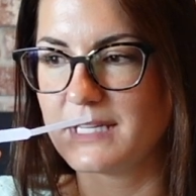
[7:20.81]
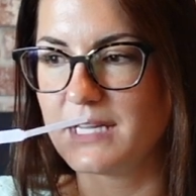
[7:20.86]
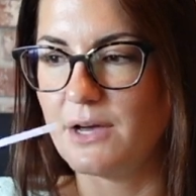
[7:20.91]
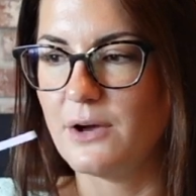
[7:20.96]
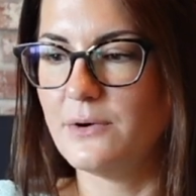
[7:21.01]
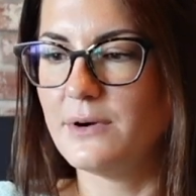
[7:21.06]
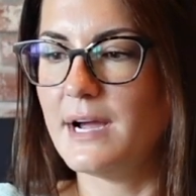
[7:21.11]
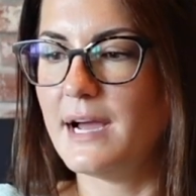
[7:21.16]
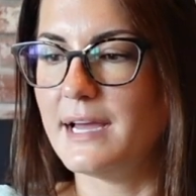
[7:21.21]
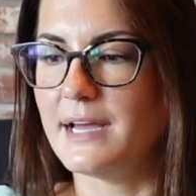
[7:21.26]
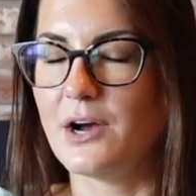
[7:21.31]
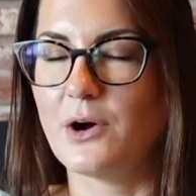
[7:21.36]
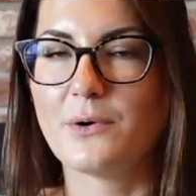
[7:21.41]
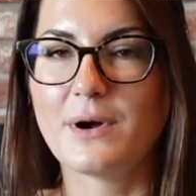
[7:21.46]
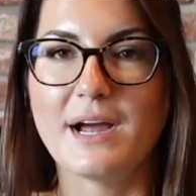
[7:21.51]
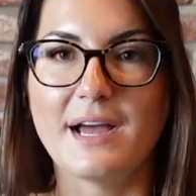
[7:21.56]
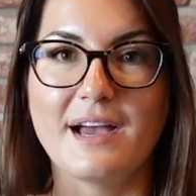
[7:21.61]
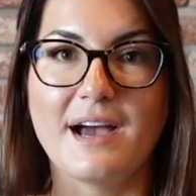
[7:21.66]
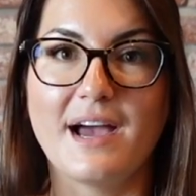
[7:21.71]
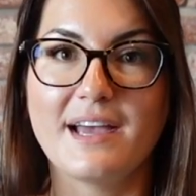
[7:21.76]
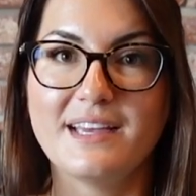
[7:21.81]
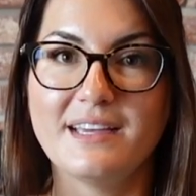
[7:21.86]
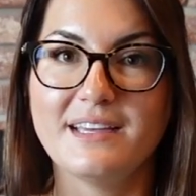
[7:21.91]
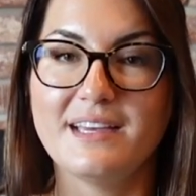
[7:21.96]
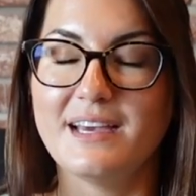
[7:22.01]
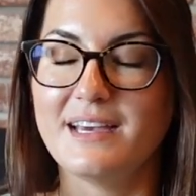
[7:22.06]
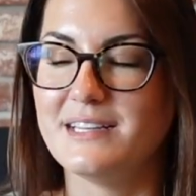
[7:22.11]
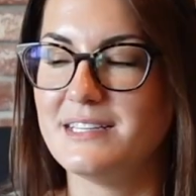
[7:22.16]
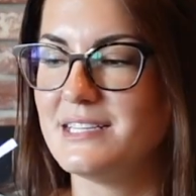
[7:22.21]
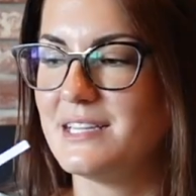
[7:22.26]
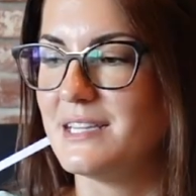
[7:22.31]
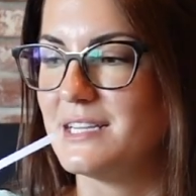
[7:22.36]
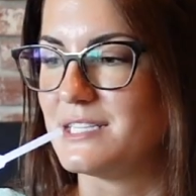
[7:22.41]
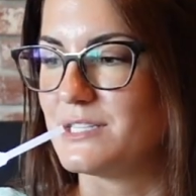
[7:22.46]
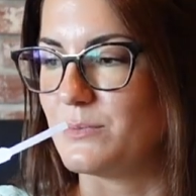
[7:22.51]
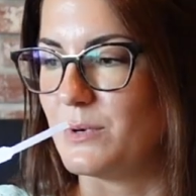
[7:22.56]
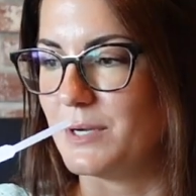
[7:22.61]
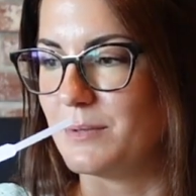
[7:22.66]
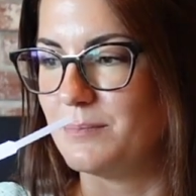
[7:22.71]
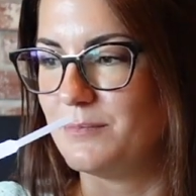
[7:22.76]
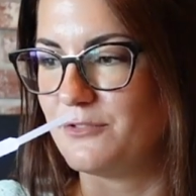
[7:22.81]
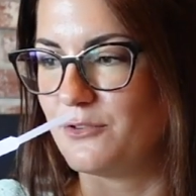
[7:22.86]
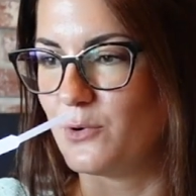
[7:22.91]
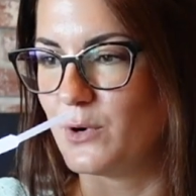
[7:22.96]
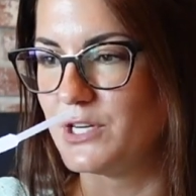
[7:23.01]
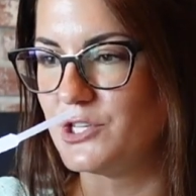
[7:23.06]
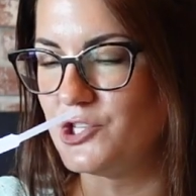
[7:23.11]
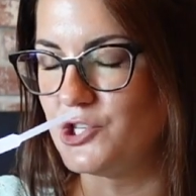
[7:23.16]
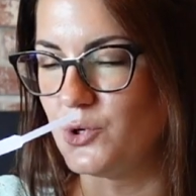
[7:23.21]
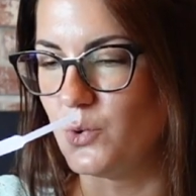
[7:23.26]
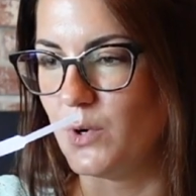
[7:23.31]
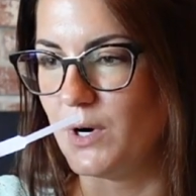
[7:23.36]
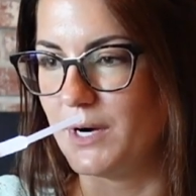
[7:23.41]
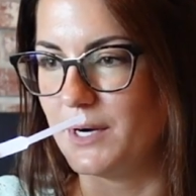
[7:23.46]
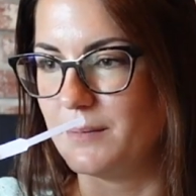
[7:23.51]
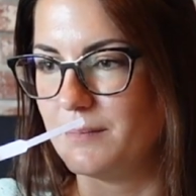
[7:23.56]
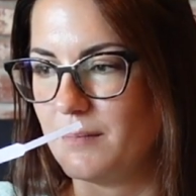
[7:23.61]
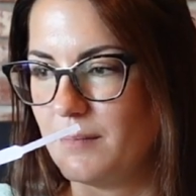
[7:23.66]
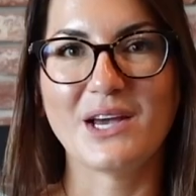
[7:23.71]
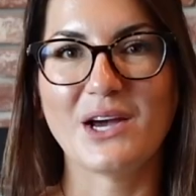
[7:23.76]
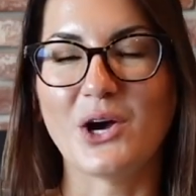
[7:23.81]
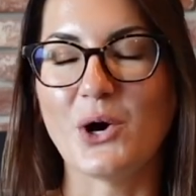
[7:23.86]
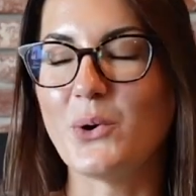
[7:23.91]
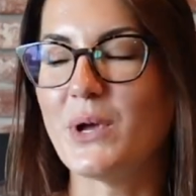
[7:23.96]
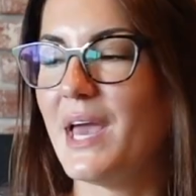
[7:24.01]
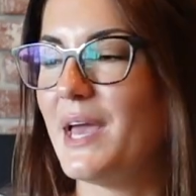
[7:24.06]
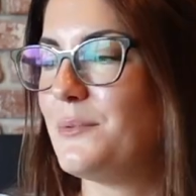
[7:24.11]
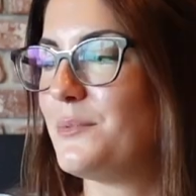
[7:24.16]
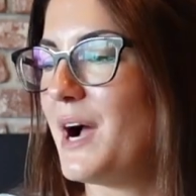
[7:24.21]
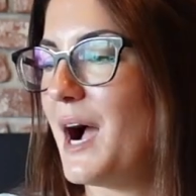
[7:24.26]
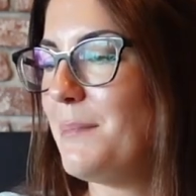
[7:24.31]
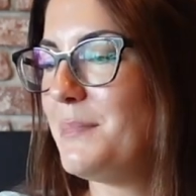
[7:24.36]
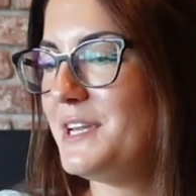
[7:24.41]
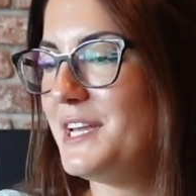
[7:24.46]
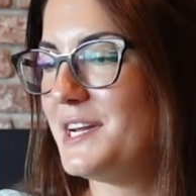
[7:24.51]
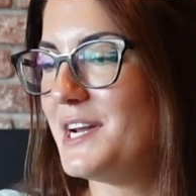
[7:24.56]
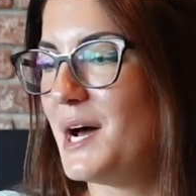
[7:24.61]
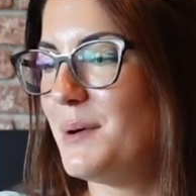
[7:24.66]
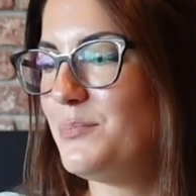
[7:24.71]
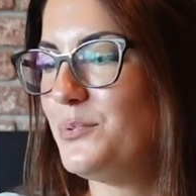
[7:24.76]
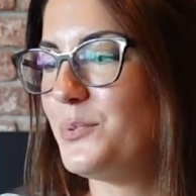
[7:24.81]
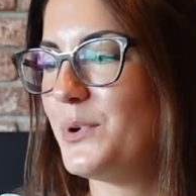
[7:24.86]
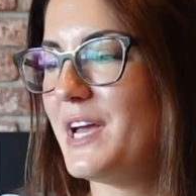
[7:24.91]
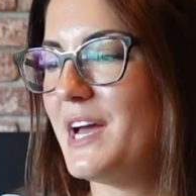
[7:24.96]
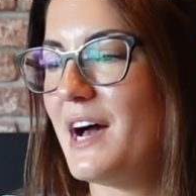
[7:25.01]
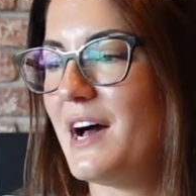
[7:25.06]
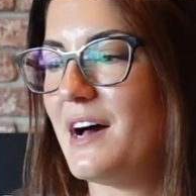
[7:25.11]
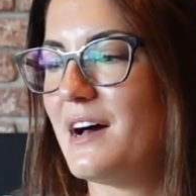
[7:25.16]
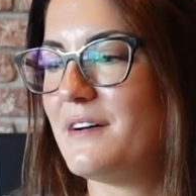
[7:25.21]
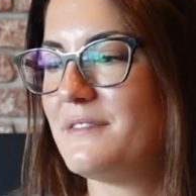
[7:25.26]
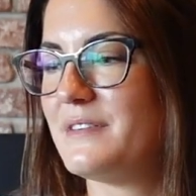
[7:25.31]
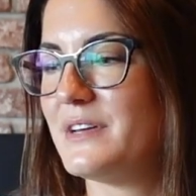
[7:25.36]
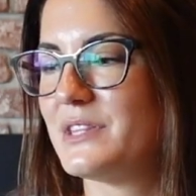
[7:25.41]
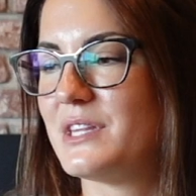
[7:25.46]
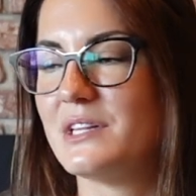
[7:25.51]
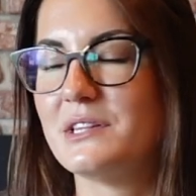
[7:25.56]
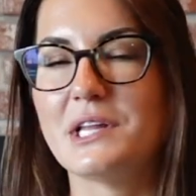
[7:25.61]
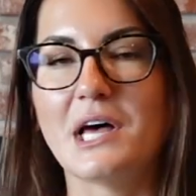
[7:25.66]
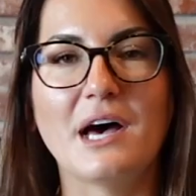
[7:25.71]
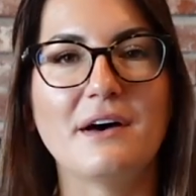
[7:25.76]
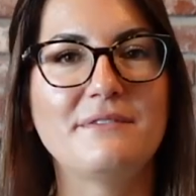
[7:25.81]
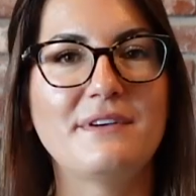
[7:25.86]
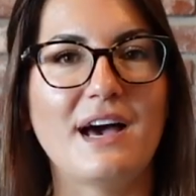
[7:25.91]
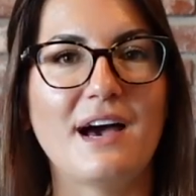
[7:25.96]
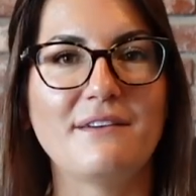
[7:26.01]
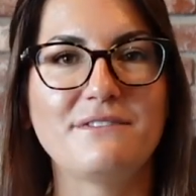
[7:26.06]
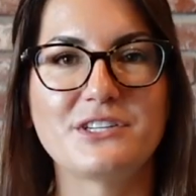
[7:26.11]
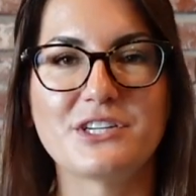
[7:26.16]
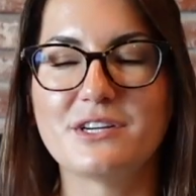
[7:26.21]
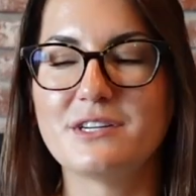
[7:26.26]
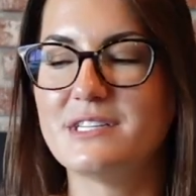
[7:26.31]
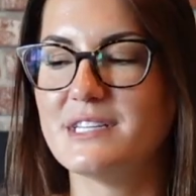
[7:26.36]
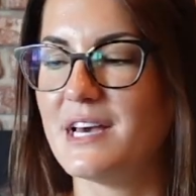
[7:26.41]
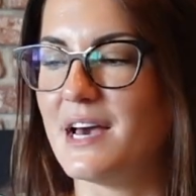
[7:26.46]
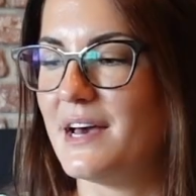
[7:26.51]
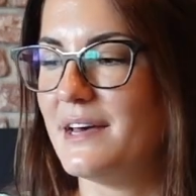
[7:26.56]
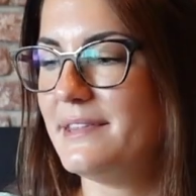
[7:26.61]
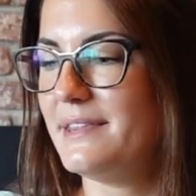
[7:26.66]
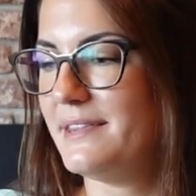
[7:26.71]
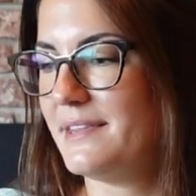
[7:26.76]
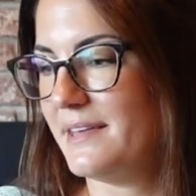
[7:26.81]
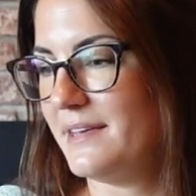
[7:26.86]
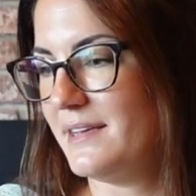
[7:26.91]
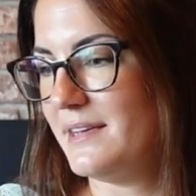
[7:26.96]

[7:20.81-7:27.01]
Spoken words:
All right, I can get into this one for sure. Okay, wrapping it up, we have the Love After Death.